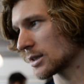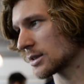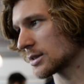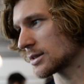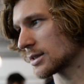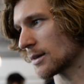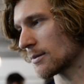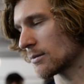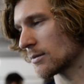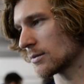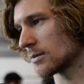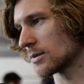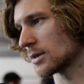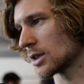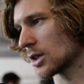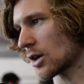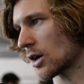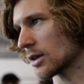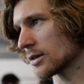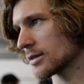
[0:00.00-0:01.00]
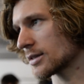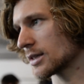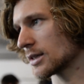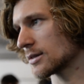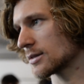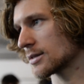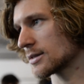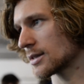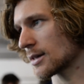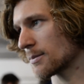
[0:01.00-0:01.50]
some
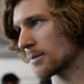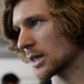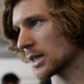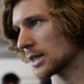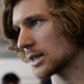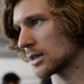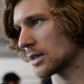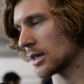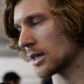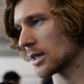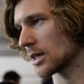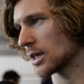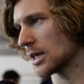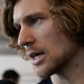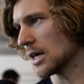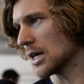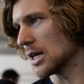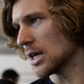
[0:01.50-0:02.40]
constant stability,